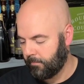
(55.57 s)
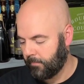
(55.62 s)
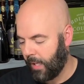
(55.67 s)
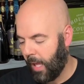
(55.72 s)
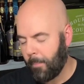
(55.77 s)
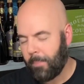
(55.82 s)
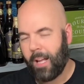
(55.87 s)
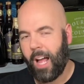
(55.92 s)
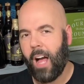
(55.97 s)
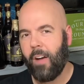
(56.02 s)

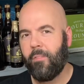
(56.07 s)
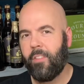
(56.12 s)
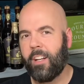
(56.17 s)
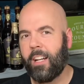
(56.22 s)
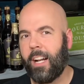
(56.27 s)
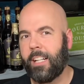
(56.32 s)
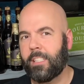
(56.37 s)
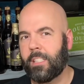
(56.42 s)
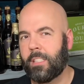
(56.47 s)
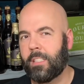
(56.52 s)
I'm
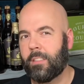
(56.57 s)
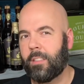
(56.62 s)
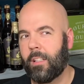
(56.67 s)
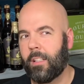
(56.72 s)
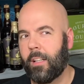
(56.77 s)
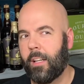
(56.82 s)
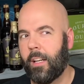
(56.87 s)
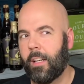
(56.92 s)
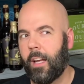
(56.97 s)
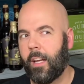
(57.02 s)
confident
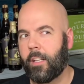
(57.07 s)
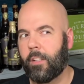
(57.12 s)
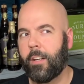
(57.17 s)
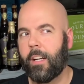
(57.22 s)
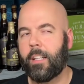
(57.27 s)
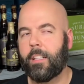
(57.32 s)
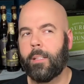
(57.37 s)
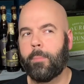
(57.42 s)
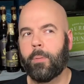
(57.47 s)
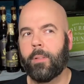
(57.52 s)
I
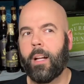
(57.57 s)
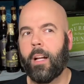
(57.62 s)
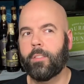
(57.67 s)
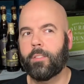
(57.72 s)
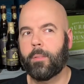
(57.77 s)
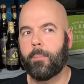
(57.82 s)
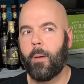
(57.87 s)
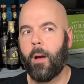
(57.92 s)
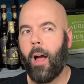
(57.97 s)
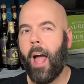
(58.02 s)
correctly
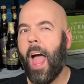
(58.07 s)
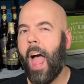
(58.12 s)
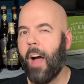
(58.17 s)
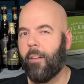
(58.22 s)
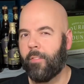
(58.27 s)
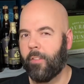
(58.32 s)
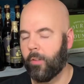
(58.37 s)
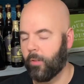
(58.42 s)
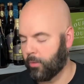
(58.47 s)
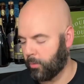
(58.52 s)
pronounced about
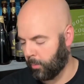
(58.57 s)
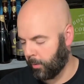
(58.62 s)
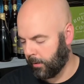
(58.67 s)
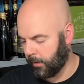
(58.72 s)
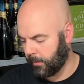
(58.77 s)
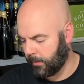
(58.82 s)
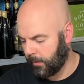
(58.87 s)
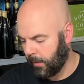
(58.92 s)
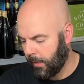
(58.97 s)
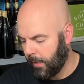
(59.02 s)
half of those
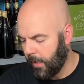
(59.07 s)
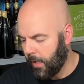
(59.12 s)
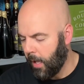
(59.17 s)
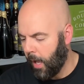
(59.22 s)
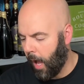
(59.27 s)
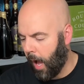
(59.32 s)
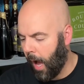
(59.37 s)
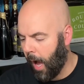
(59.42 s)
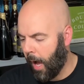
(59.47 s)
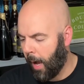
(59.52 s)
words.
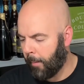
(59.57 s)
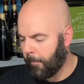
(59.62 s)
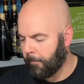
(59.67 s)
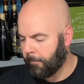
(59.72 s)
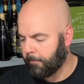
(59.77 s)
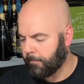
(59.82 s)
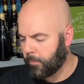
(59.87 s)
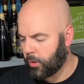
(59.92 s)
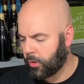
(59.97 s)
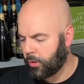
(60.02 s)

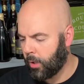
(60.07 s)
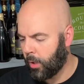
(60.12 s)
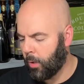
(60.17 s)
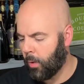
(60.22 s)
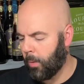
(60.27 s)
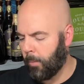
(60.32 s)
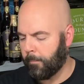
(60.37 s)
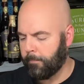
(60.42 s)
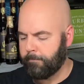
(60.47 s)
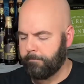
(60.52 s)

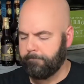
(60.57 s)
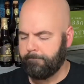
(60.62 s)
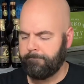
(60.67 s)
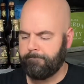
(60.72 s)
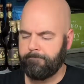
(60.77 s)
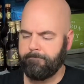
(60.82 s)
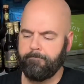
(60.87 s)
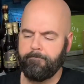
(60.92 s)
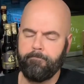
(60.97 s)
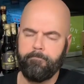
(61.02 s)
So
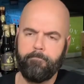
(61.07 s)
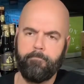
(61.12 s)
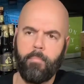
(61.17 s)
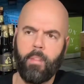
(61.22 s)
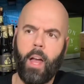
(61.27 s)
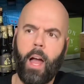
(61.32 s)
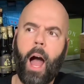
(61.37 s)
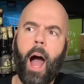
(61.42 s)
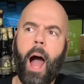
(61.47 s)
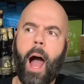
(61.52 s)

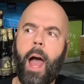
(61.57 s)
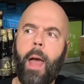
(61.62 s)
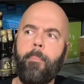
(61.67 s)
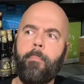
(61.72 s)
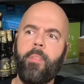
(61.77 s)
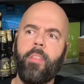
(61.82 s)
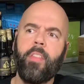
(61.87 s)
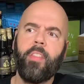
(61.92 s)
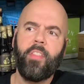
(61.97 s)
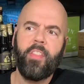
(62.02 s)
I'm
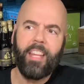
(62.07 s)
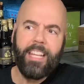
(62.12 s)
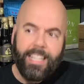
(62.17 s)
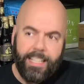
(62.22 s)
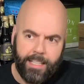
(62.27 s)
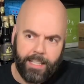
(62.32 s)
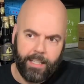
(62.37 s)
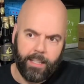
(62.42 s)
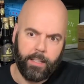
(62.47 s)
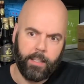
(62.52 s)

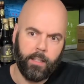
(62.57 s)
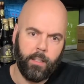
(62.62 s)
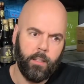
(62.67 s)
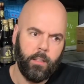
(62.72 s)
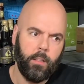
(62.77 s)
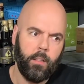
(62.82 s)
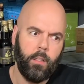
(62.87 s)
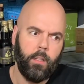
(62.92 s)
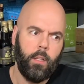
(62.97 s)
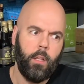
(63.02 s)
thinking
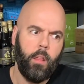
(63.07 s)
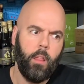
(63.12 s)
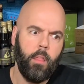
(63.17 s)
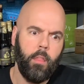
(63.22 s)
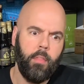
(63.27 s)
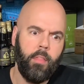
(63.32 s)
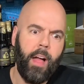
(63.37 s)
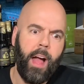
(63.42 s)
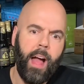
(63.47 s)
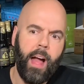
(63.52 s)

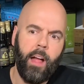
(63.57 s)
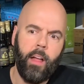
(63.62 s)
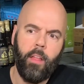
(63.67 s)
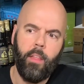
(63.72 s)
that